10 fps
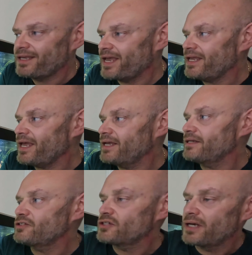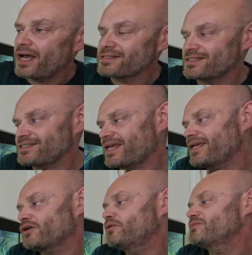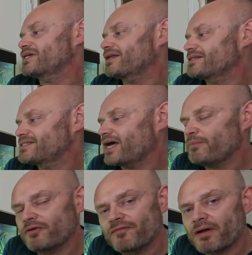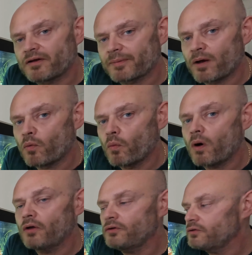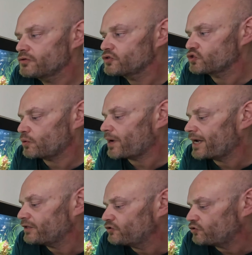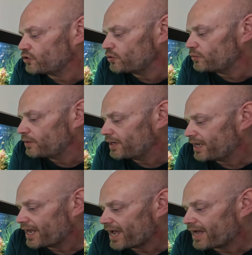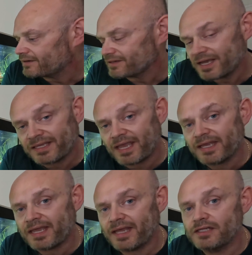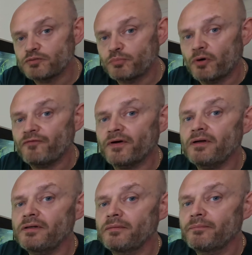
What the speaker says: KH, as I say, it comes out of the tap at round about 1, so I do add a KH buffer.